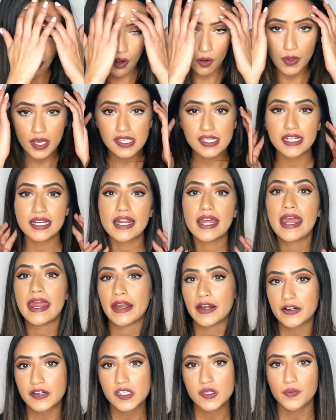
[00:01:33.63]
always need a
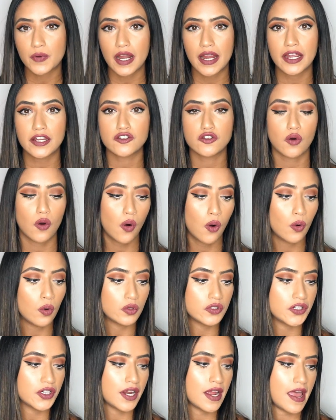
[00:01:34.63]
hairspray to
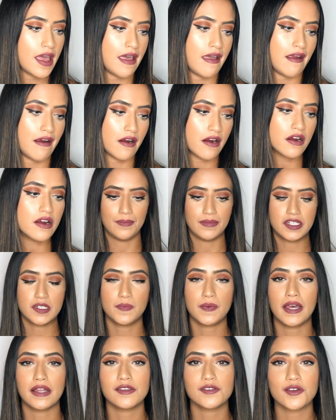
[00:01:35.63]
hold your hair. It
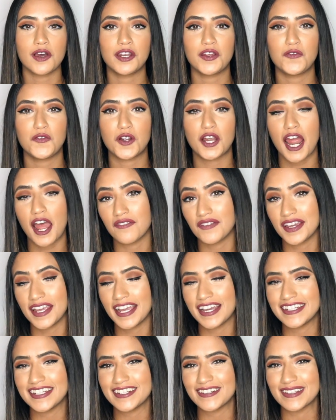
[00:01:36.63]
depends on if you're
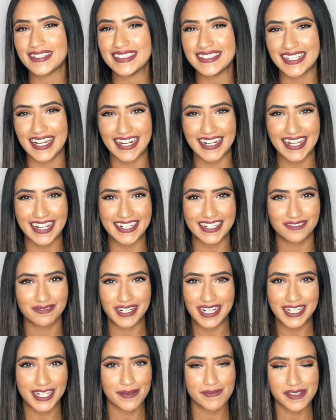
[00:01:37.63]
heavy-handed or light-handed when
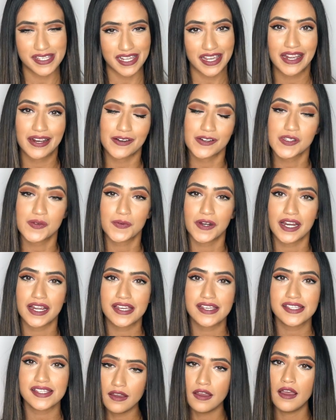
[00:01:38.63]
it comes to
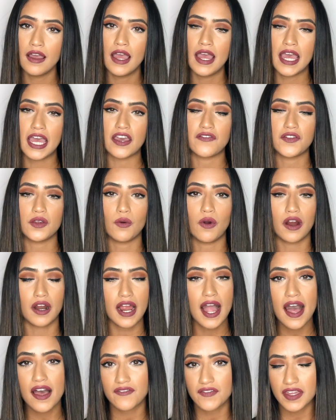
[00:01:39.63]
hairsprays. If you are
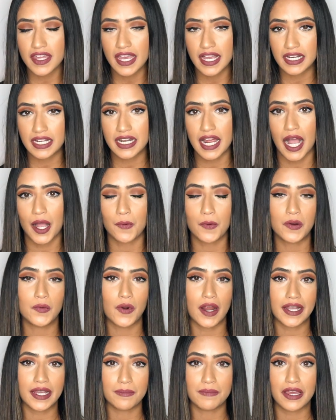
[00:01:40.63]
heavy-handed, I would
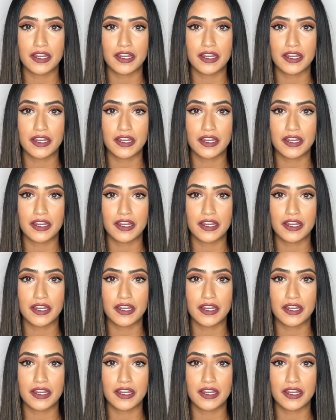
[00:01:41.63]
recommend